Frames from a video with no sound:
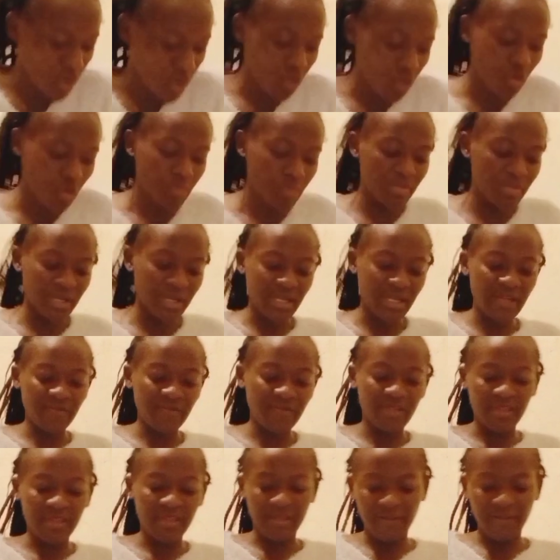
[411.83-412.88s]
open
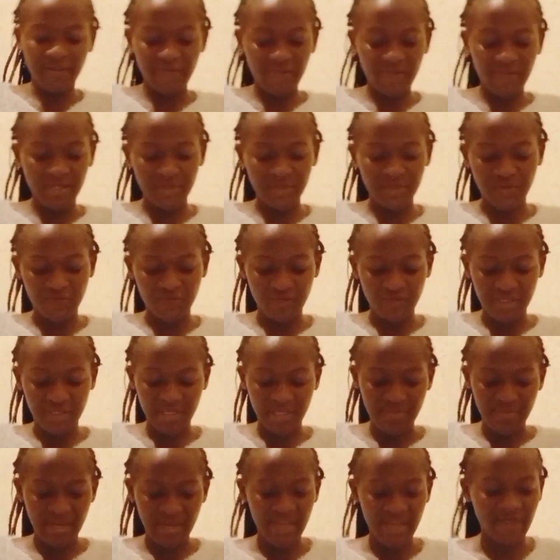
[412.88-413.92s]
every 31st of
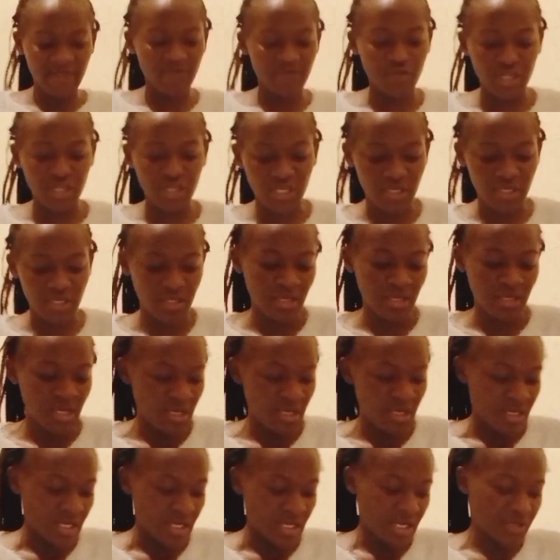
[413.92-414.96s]
December every year.
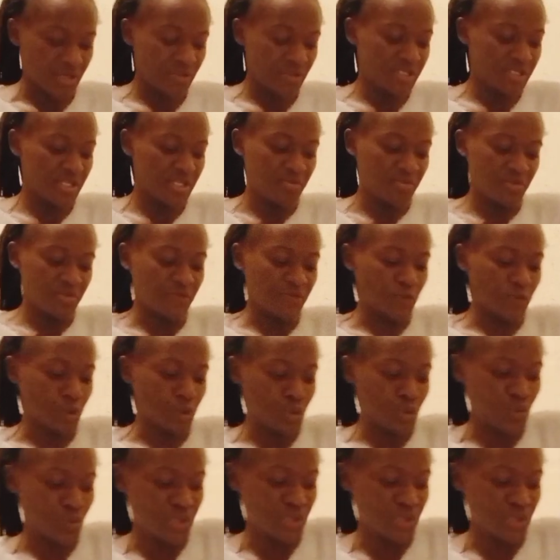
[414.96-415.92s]
I don't keep it for 2